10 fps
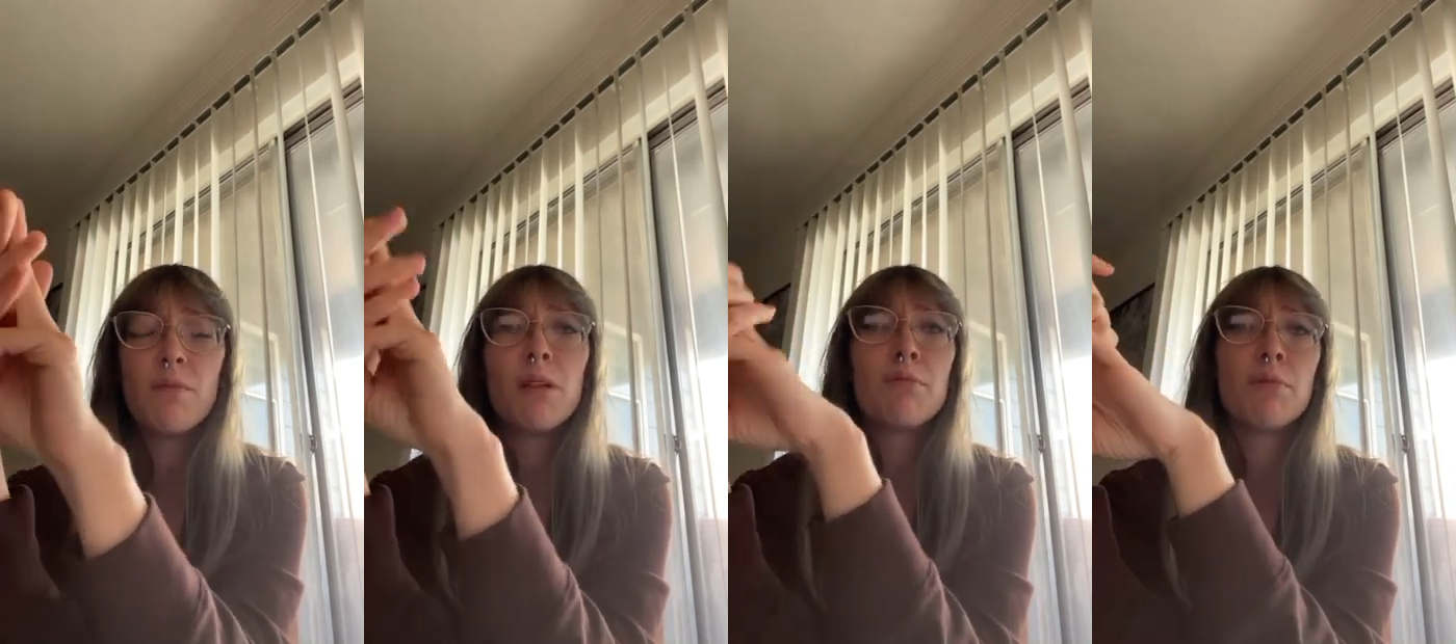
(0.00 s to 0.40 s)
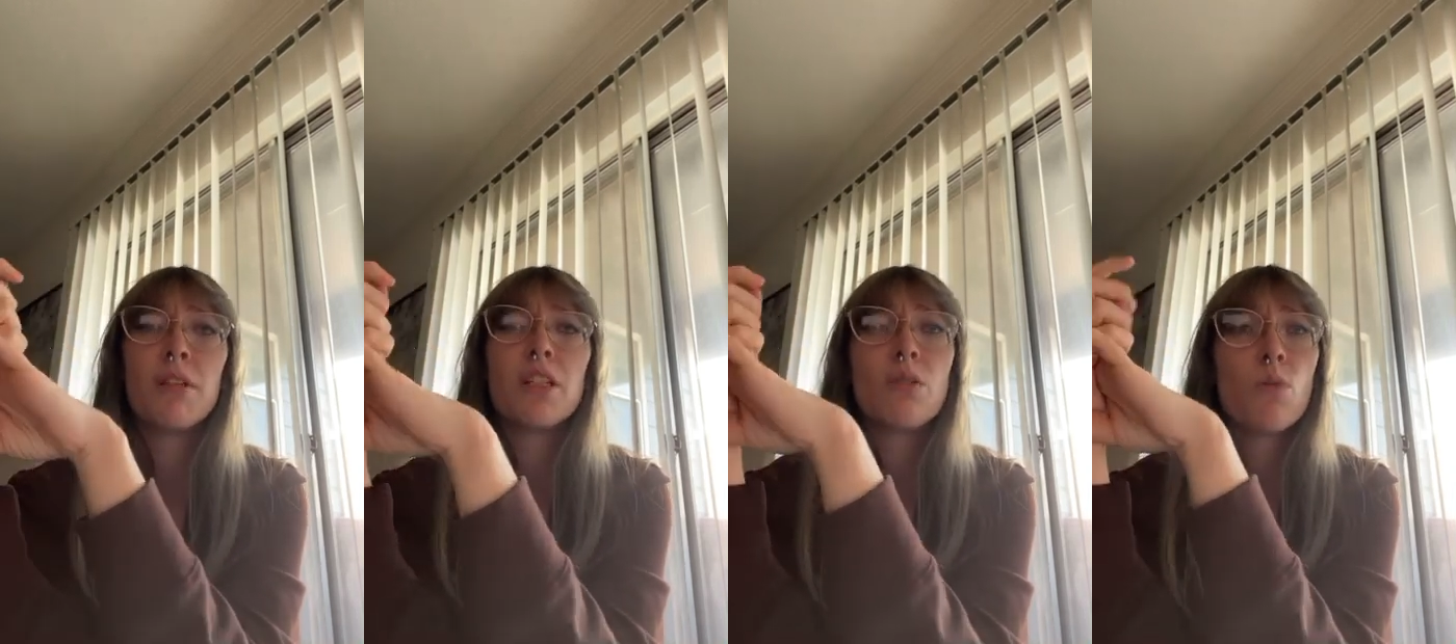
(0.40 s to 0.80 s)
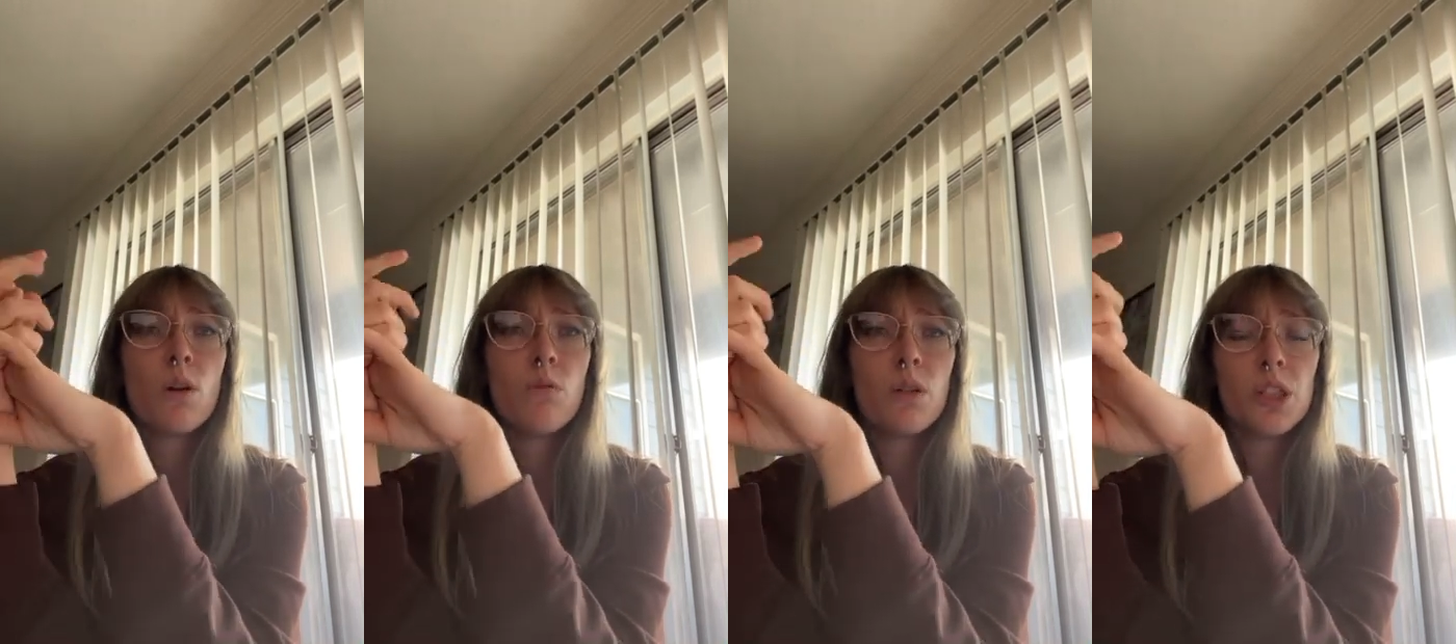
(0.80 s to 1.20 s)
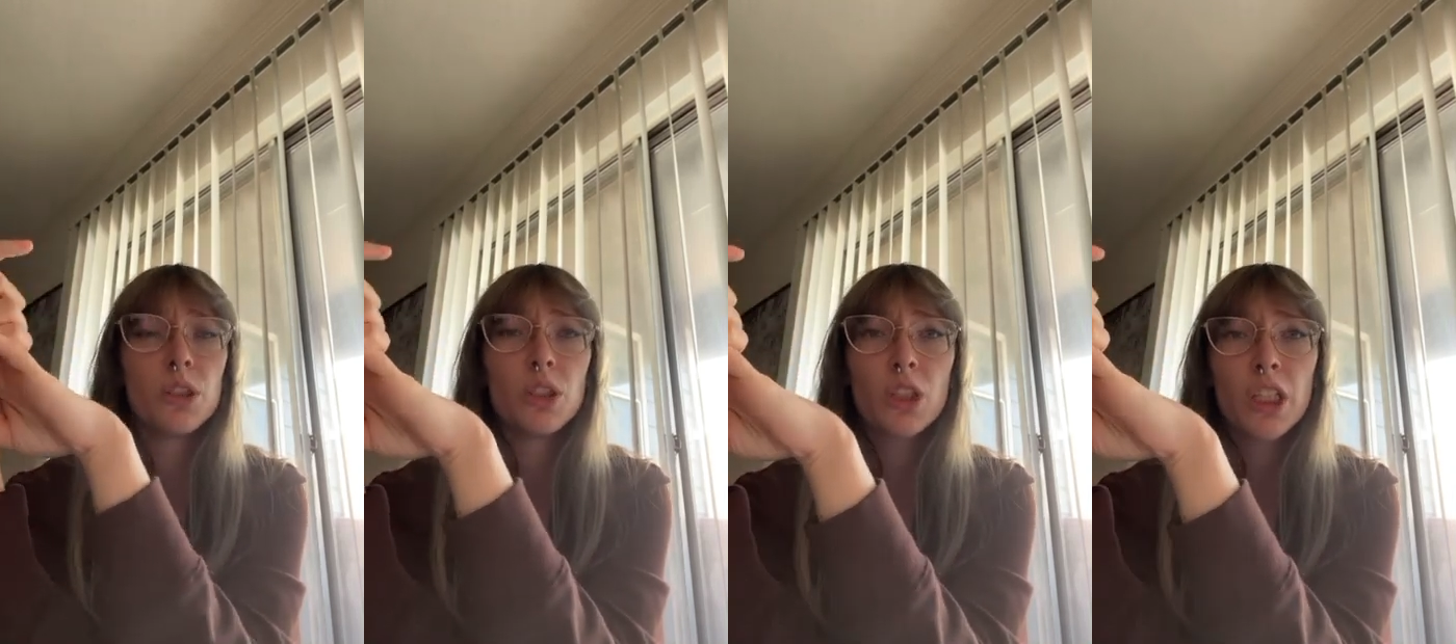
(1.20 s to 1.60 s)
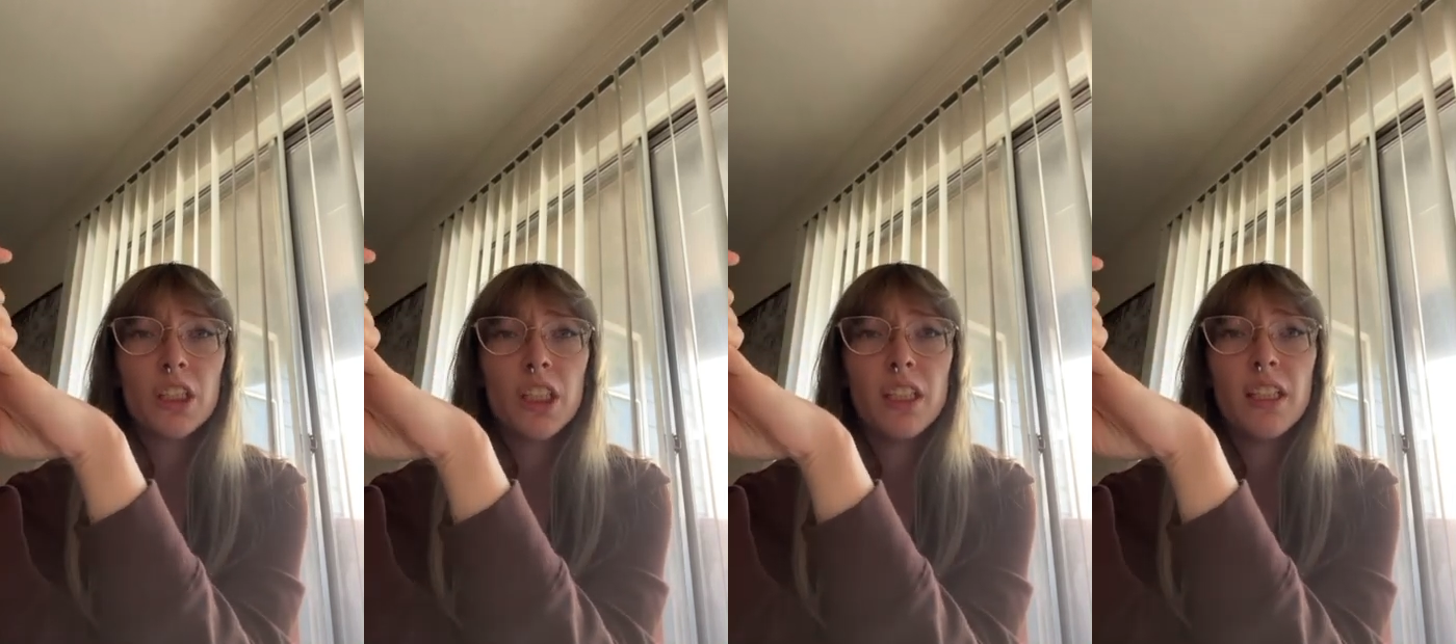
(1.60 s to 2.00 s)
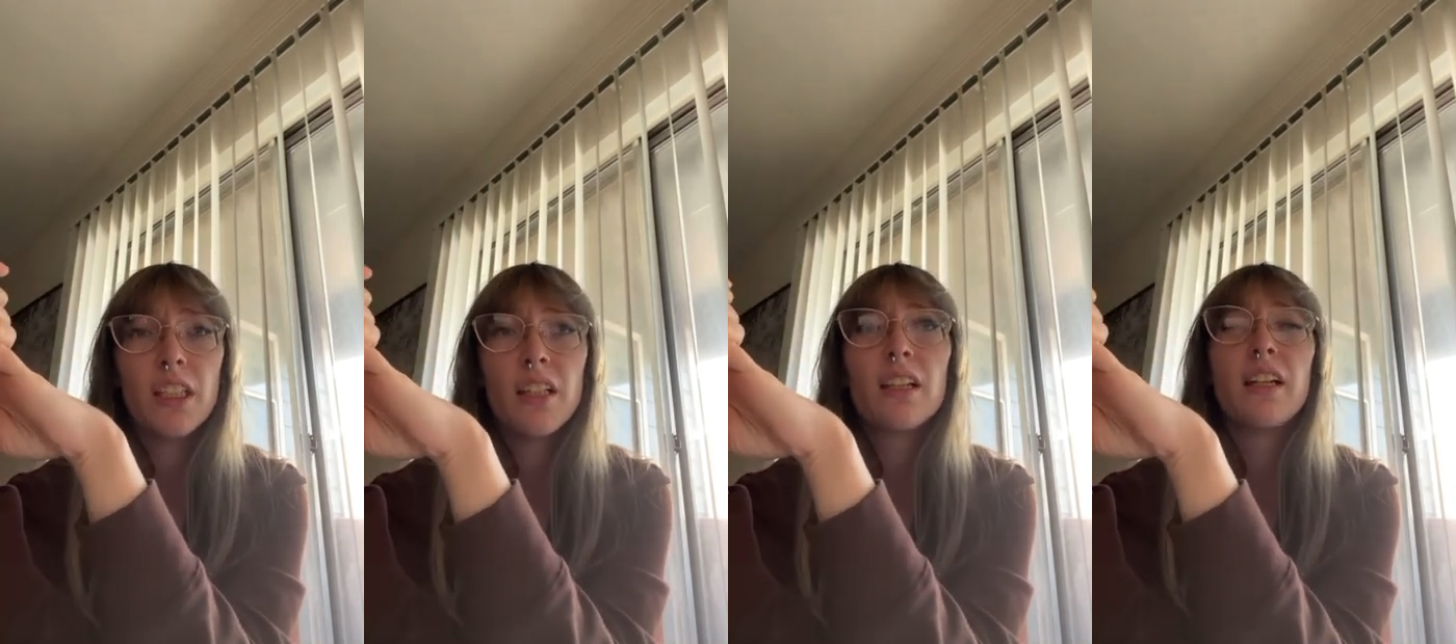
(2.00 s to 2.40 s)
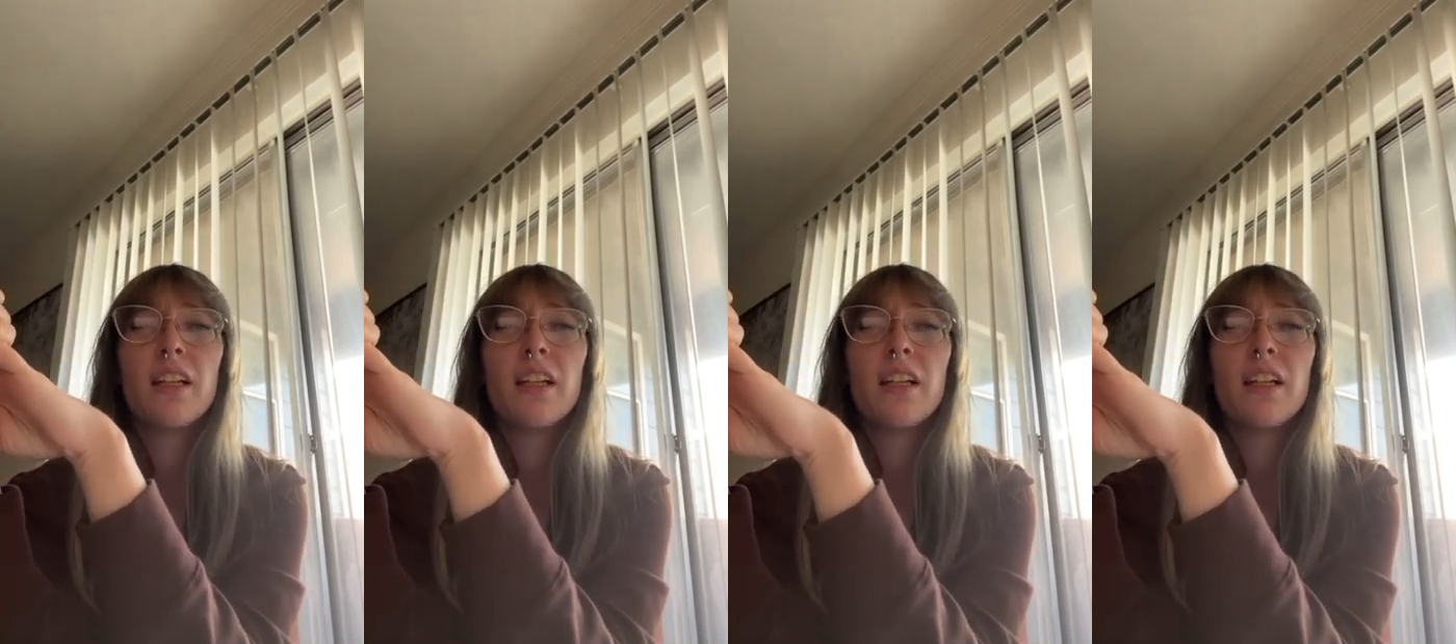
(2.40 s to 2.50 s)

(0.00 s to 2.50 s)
implementing one-on-one instruction,